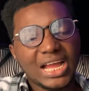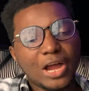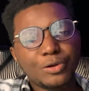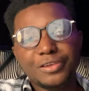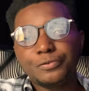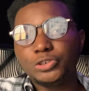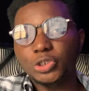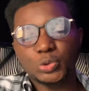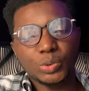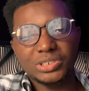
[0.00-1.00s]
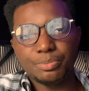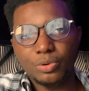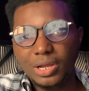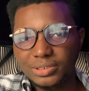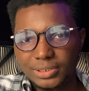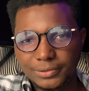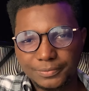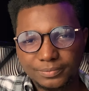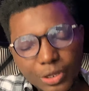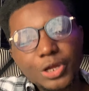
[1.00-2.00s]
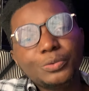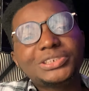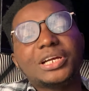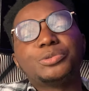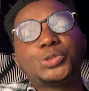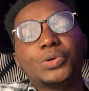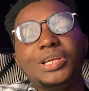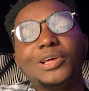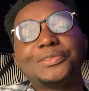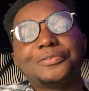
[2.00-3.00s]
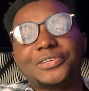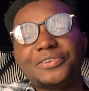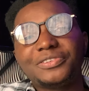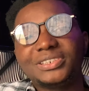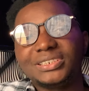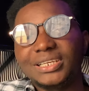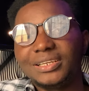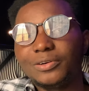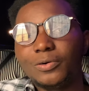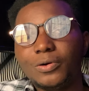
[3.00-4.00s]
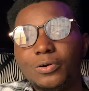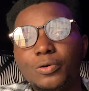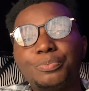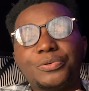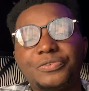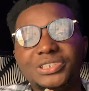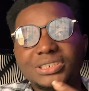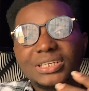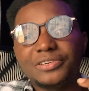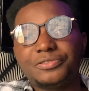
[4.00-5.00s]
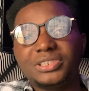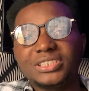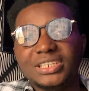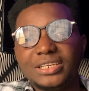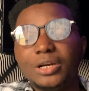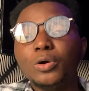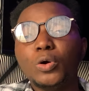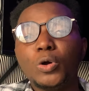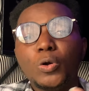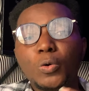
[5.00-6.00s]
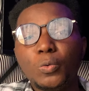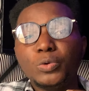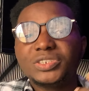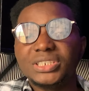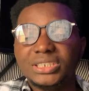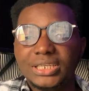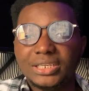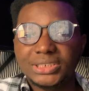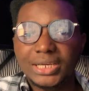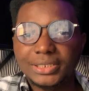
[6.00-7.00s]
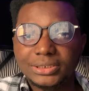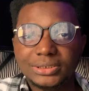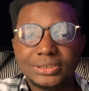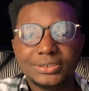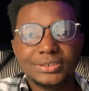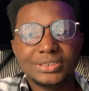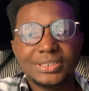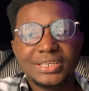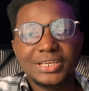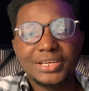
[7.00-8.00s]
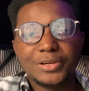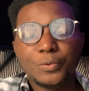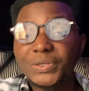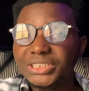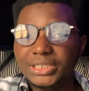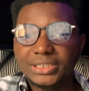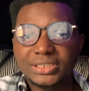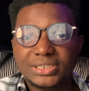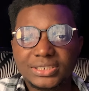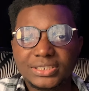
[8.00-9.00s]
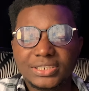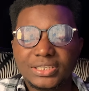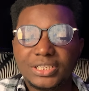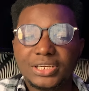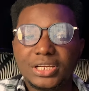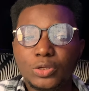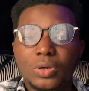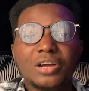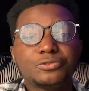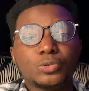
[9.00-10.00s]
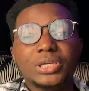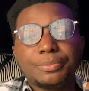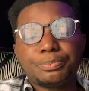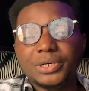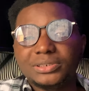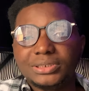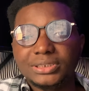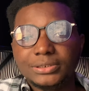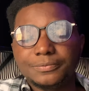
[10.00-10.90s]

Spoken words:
I'll give you just one simple answer, which I'm sure a lot of graphic designer or professional graphic designer would say the answer is, which is you have to keep practicing.